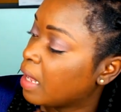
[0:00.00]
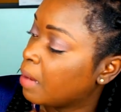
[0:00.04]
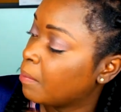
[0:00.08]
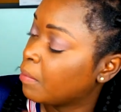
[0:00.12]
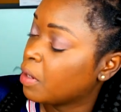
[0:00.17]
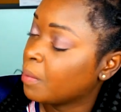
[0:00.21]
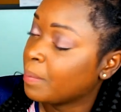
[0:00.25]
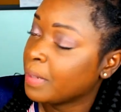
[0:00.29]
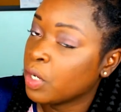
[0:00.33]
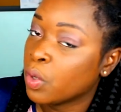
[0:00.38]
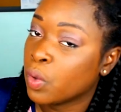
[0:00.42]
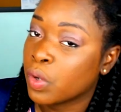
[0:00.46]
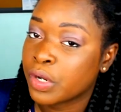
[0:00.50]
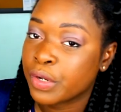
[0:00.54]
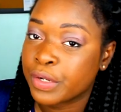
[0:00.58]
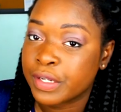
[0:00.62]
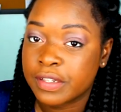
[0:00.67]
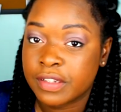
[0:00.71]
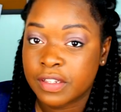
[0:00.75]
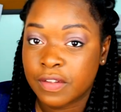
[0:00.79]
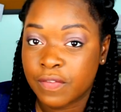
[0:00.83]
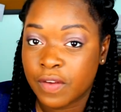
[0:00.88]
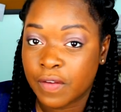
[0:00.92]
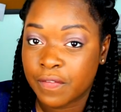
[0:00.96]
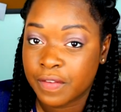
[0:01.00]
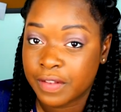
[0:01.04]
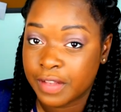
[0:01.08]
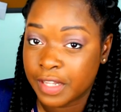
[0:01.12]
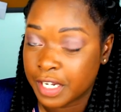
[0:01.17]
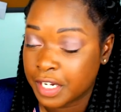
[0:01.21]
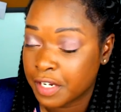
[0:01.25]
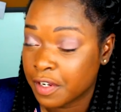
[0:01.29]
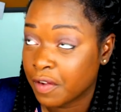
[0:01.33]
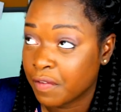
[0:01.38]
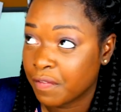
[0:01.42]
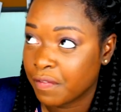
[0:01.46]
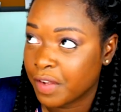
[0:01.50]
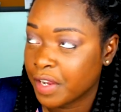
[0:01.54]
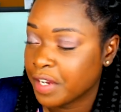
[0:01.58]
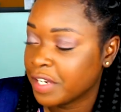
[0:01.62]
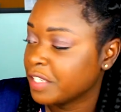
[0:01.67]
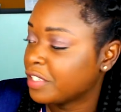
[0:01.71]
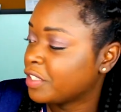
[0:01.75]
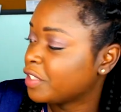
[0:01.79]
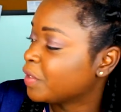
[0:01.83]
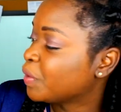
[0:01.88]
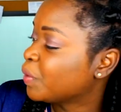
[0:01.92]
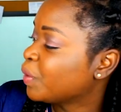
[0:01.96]
I'm gonna be ordering stuff off of there
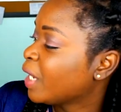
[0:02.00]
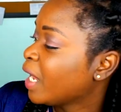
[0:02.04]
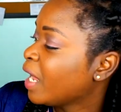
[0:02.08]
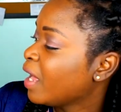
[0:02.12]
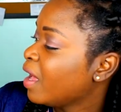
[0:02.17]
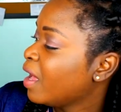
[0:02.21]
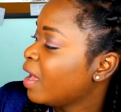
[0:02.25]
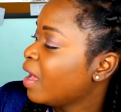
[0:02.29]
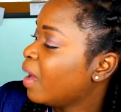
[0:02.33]
very soon.